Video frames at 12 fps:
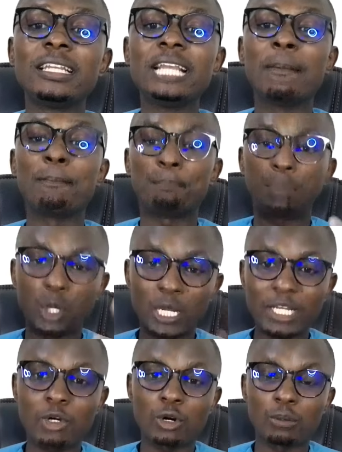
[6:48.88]
ya
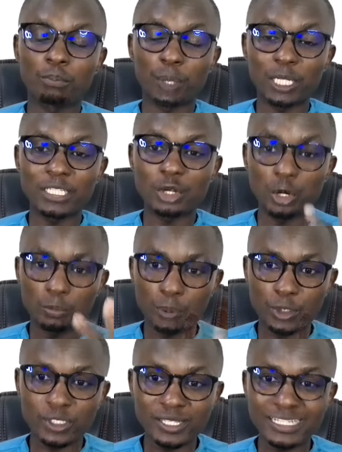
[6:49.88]
political
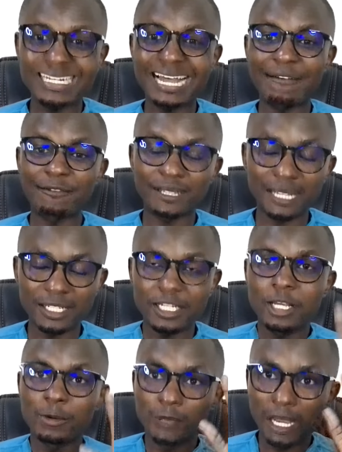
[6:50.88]
process, then after
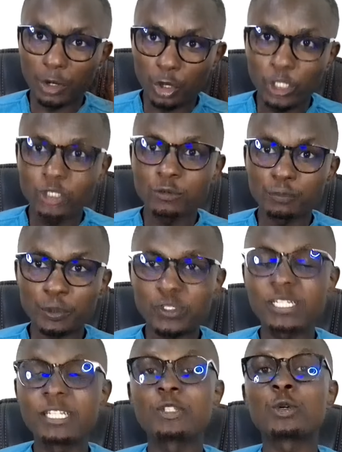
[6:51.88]
that we are going to
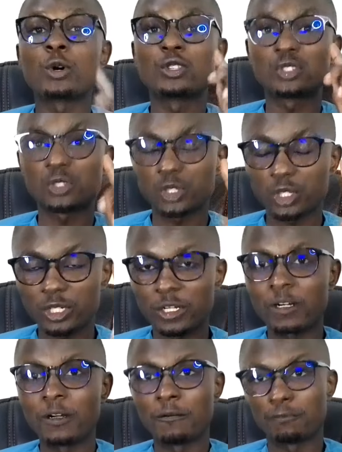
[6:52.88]
proceed to
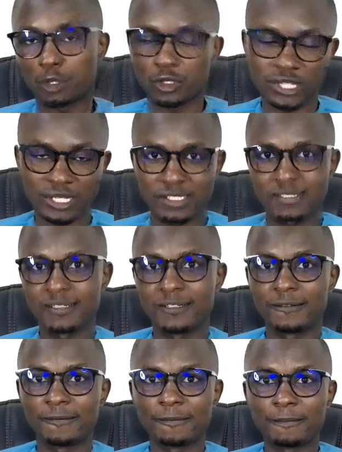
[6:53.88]
constitutional process.
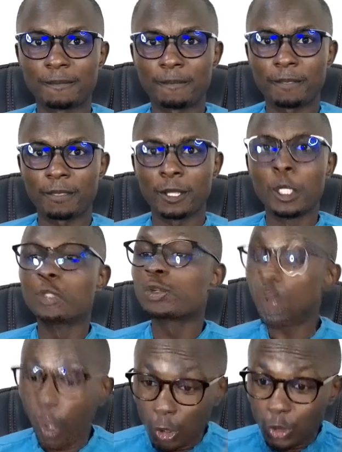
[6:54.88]

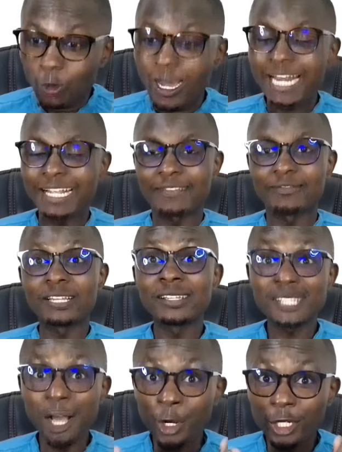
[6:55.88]
So don't worry.
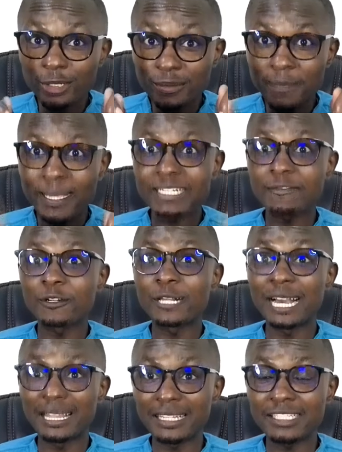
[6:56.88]
Things are going to be better for
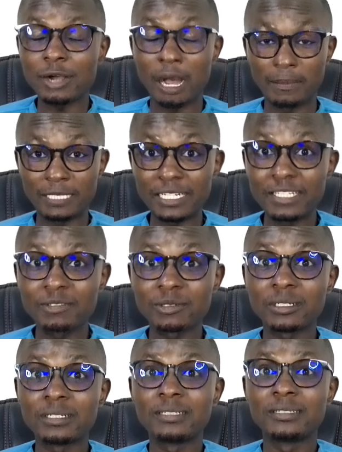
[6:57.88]
Rigathi Gachagua. I'm telling you.
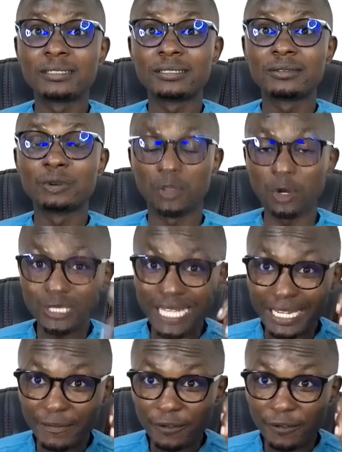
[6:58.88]
Without any